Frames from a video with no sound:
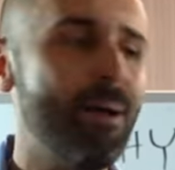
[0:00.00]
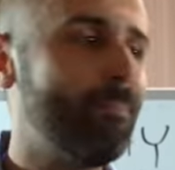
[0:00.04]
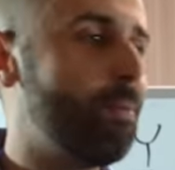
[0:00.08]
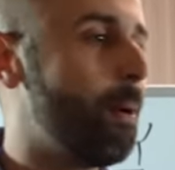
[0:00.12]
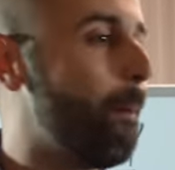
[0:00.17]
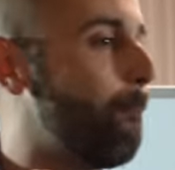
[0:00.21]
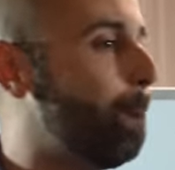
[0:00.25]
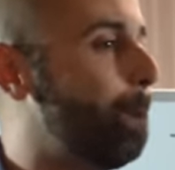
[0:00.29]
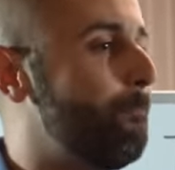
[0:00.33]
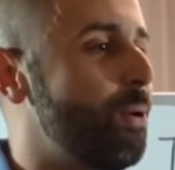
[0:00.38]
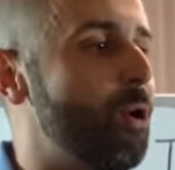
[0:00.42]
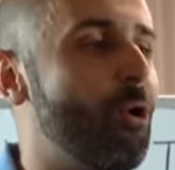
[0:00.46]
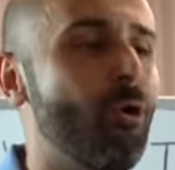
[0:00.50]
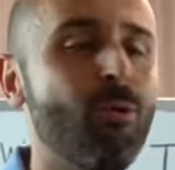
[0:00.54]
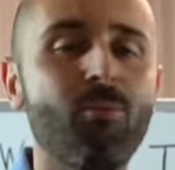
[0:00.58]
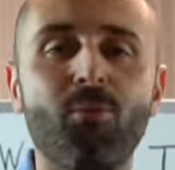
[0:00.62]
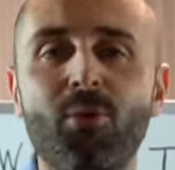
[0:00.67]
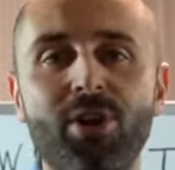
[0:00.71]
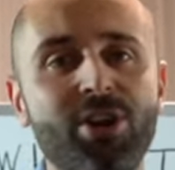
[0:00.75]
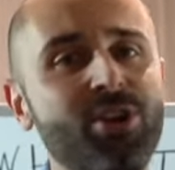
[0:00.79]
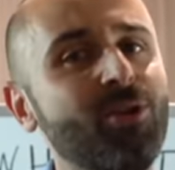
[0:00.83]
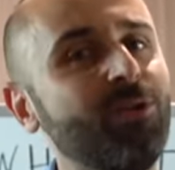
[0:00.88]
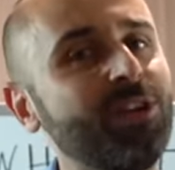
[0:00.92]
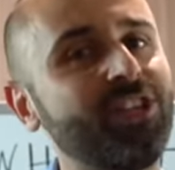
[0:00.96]
But boom,
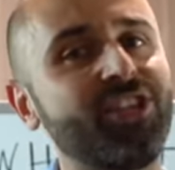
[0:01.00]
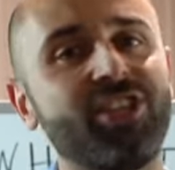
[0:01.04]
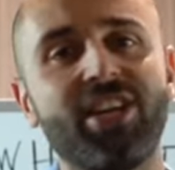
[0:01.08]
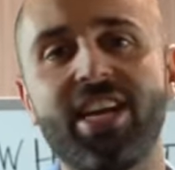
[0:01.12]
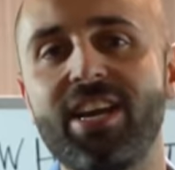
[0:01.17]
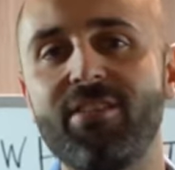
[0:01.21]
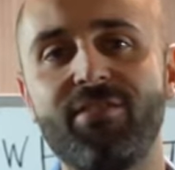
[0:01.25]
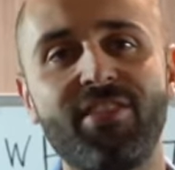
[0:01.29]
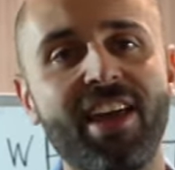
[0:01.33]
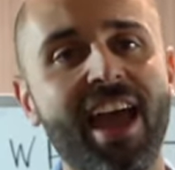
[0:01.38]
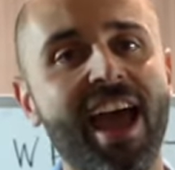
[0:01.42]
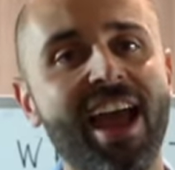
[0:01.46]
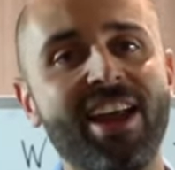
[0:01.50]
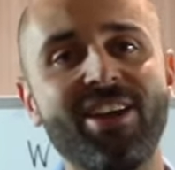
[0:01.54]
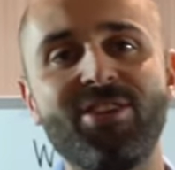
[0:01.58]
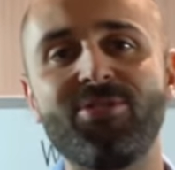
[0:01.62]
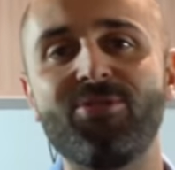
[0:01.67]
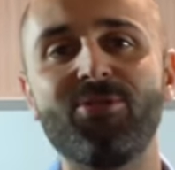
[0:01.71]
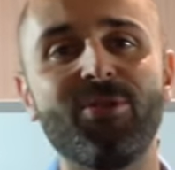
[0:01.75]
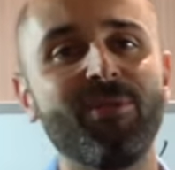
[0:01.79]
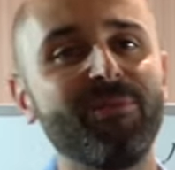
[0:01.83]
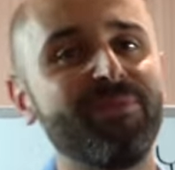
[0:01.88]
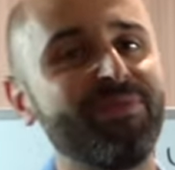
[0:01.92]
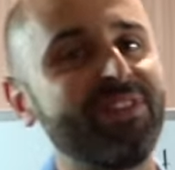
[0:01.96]
when you achieve that and
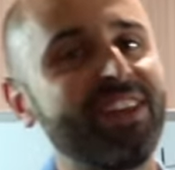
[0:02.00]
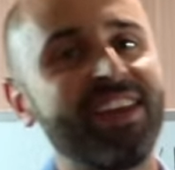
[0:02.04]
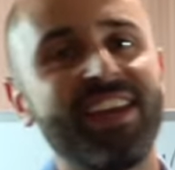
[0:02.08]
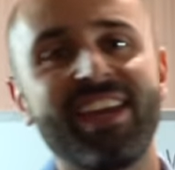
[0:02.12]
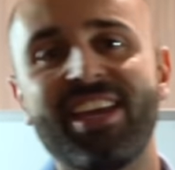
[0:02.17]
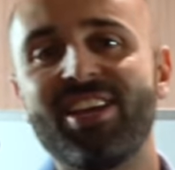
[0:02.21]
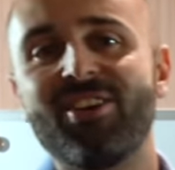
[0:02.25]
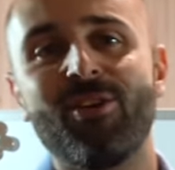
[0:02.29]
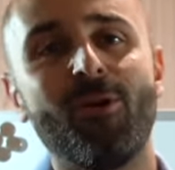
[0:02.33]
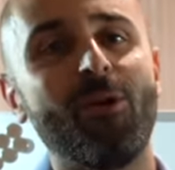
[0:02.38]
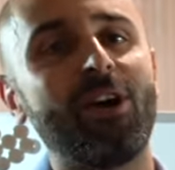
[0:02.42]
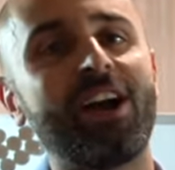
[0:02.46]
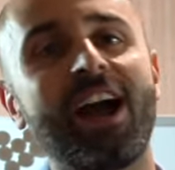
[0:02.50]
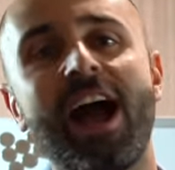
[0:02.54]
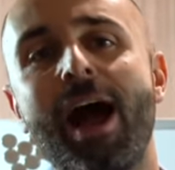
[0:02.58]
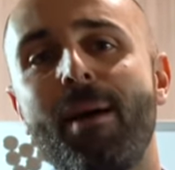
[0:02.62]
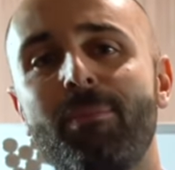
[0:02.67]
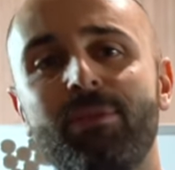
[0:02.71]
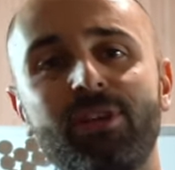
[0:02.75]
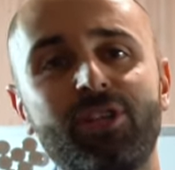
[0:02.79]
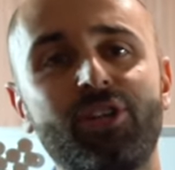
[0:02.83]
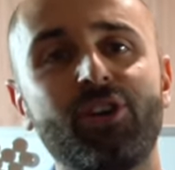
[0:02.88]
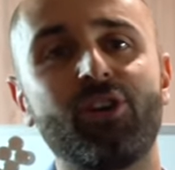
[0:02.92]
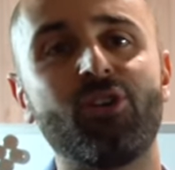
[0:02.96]
you
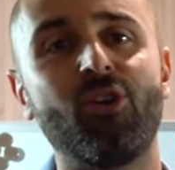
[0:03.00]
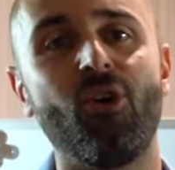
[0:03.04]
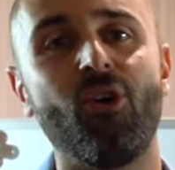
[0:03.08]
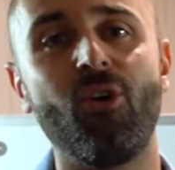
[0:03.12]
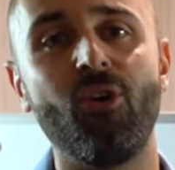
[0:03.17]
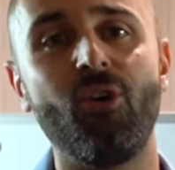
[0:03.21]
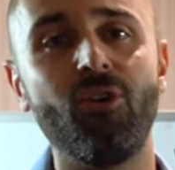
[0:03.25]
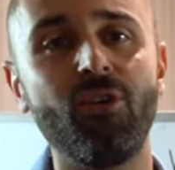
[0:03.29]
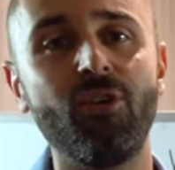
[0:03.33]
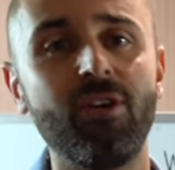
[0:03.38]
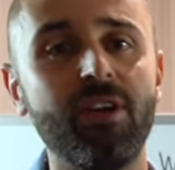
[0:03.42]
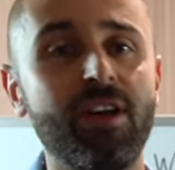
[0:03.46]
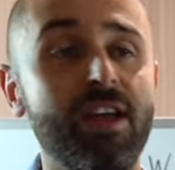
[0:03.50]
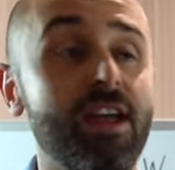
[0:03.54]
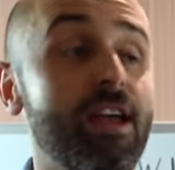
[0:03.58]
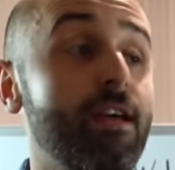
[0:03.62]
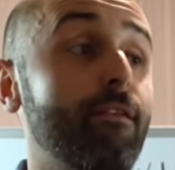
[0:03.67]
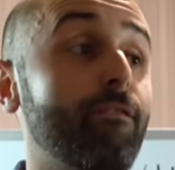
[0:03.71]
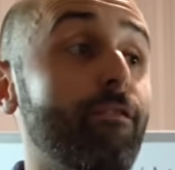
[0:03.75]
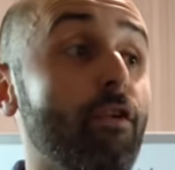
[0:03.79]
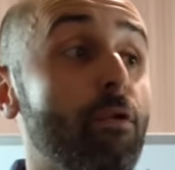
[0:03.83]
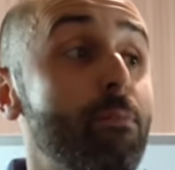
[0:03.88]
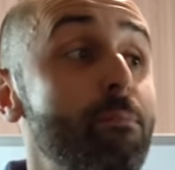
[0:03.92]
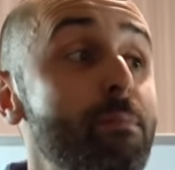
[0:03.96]
accomplish your goal,
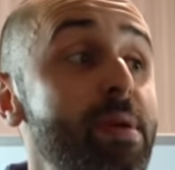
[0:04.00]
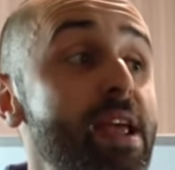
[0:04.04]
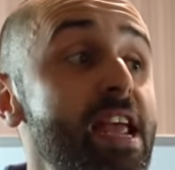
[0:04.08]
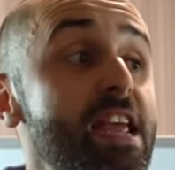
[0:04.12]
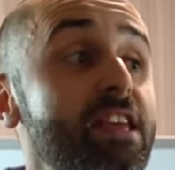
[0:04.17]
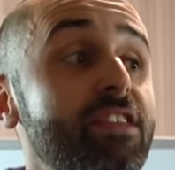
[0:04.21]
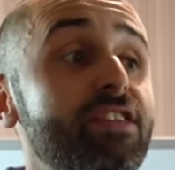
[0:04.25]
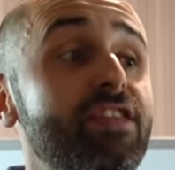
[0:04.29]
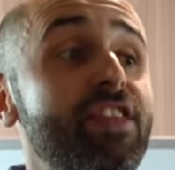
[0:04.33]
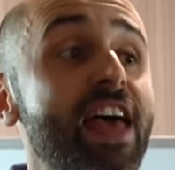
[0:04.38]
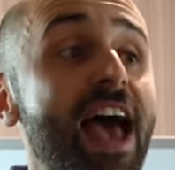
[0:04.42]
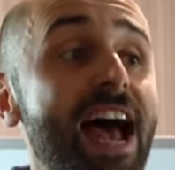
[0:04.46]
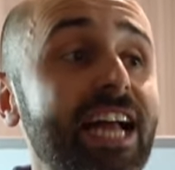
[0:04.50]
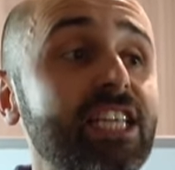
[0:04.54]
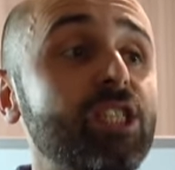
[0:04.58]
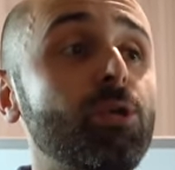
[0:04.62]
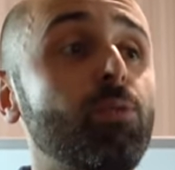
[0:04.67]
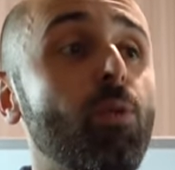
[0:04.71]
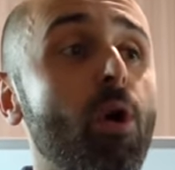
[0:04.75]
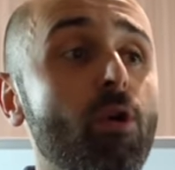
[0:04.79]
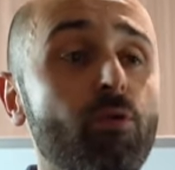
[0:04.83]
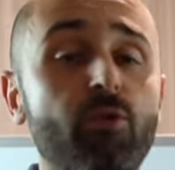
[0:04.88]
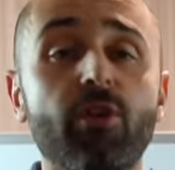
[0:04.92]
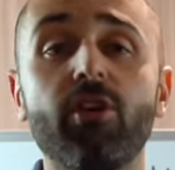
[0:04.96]
for me, that's
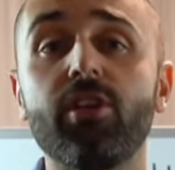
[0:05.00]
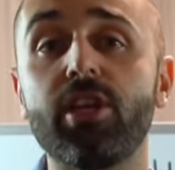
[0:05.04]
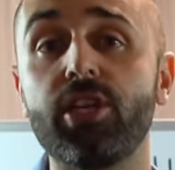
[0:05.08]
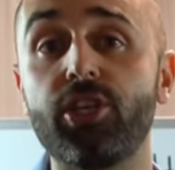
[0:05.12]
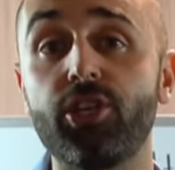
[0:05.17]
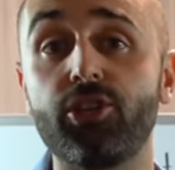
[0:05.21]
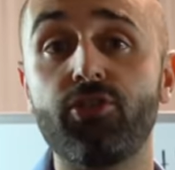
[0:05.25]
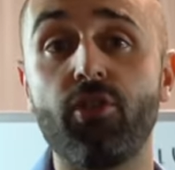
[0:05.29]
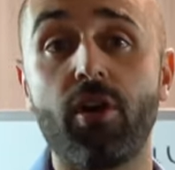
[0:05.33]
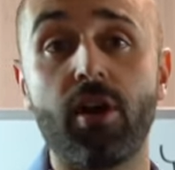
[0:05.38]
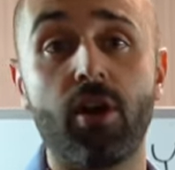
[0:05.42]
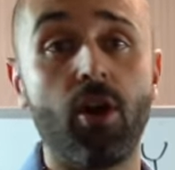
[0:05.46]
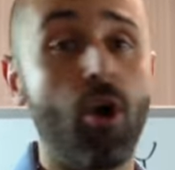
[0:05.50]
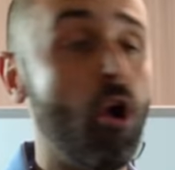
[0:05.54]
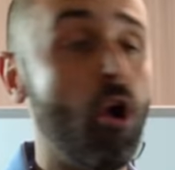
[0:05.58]
what really struck